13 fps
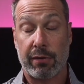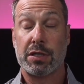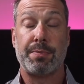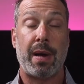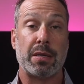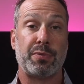
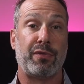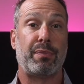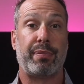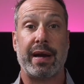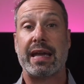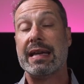responsible for
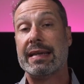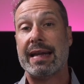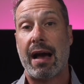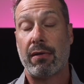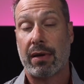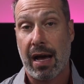breaking
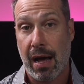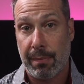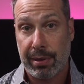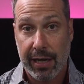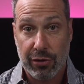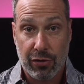down
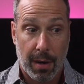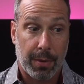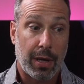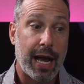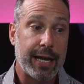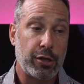complex
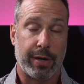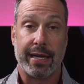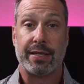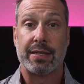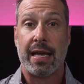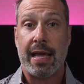
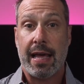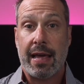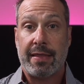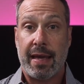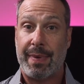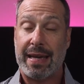carbohydrates.
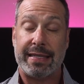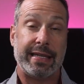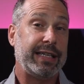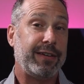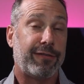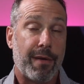They
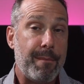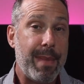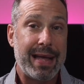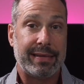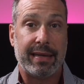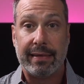basically
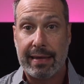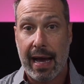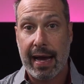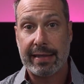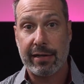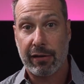ferment
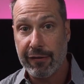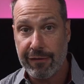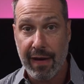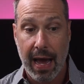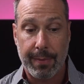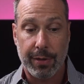dietary
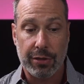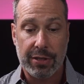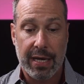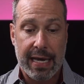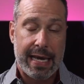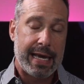
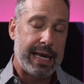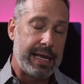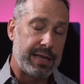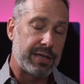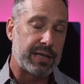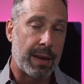fibers
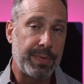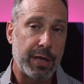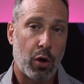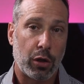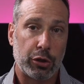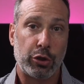into something
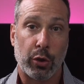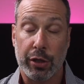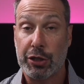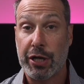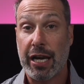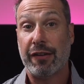called
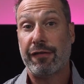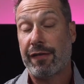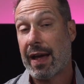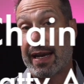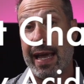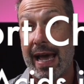short-chain
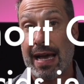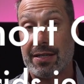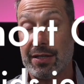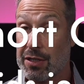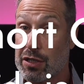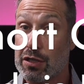fatty
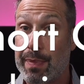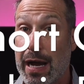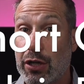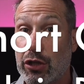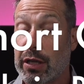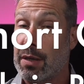acids,
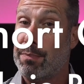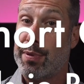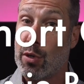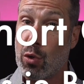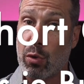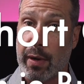especially
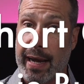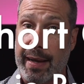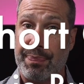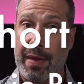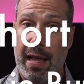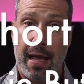butyrate.
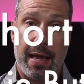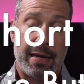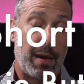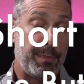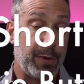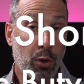
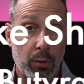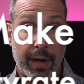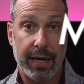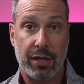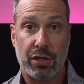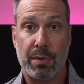Now,
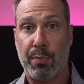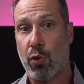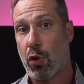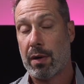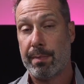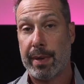butyrate is
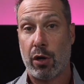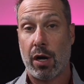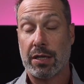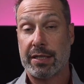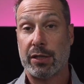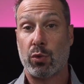important
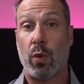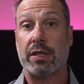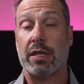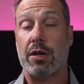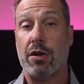because it's what